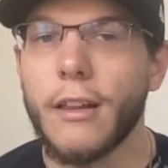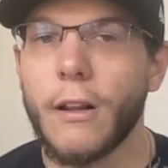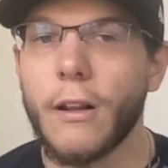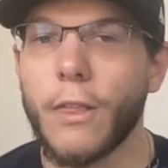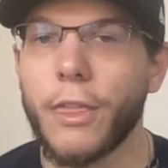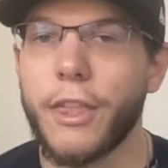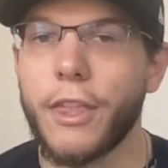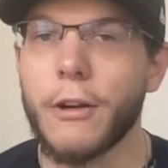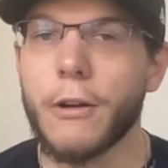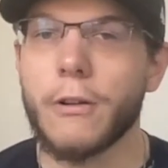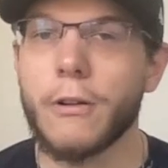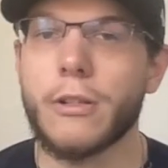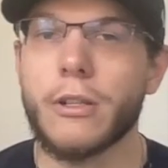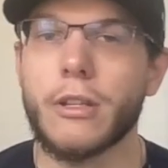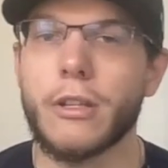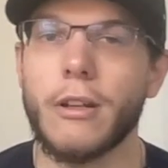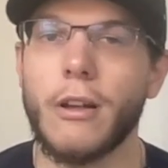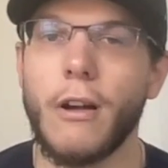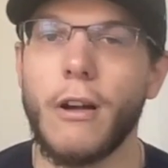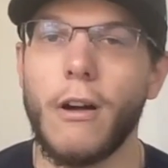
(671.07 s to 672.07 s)

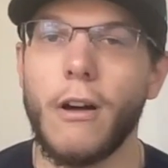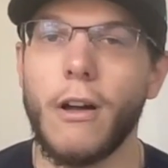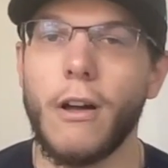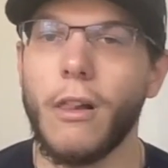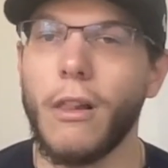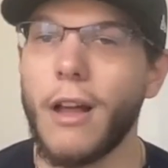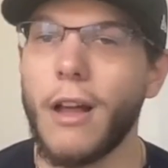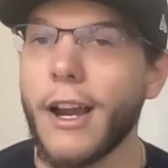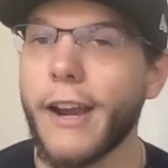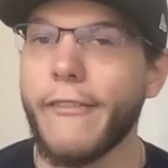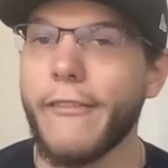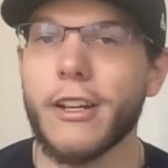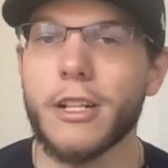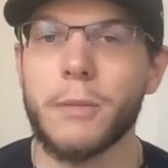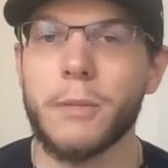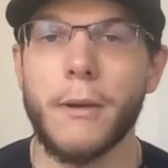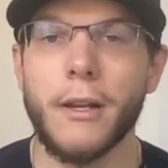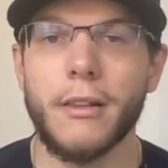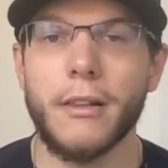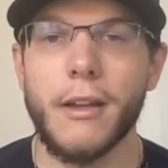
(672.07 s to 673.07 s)
there's a lot of
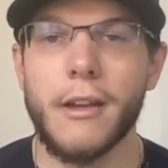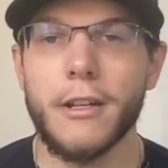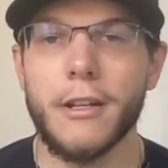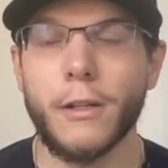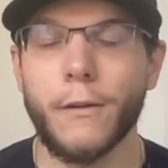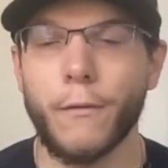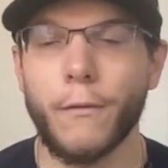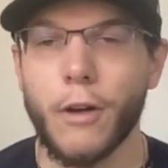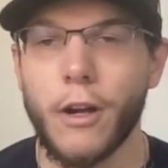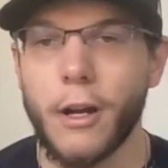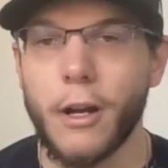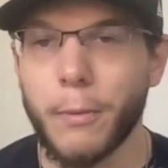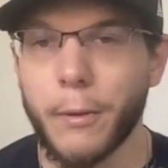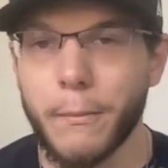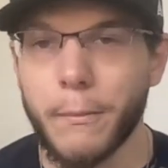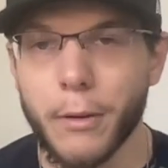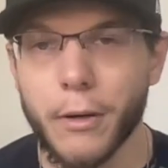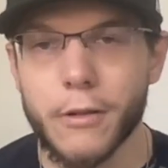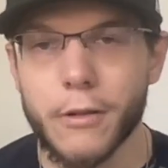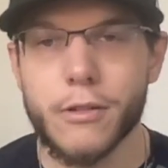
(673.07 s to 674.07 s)
expectations for Aubrey
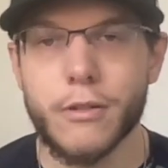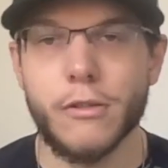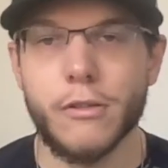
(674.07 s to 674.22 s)
Burks.